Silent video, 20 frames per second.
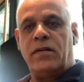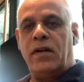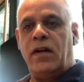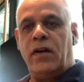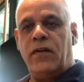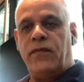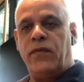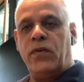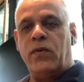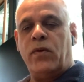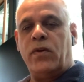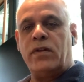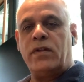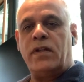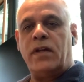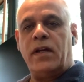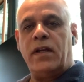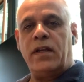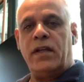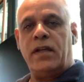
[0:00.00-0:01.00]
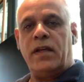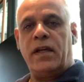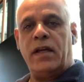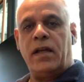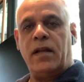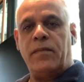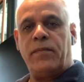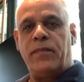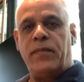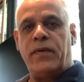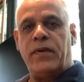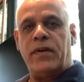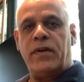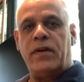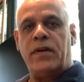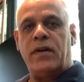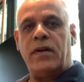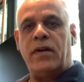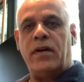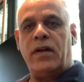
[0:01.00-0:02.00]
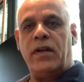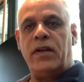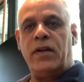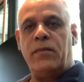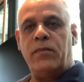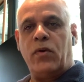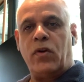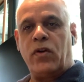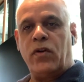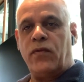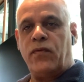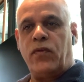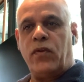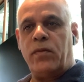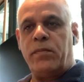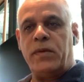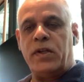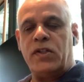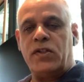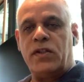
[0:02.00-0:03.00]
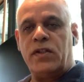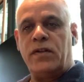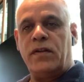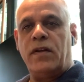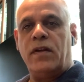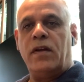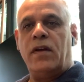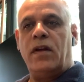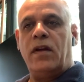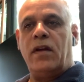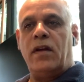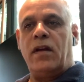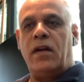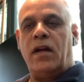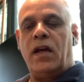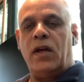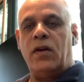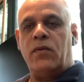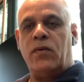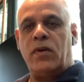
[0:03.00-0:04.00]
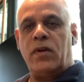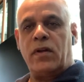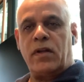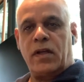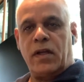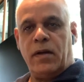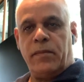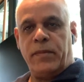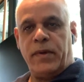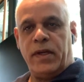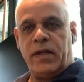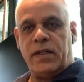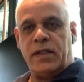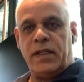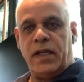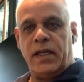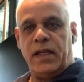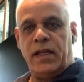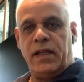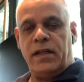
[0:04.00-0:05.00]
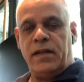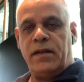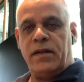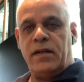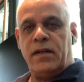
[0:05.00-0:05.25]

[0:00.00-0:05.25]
If you want any help, any more information, I will come here daily.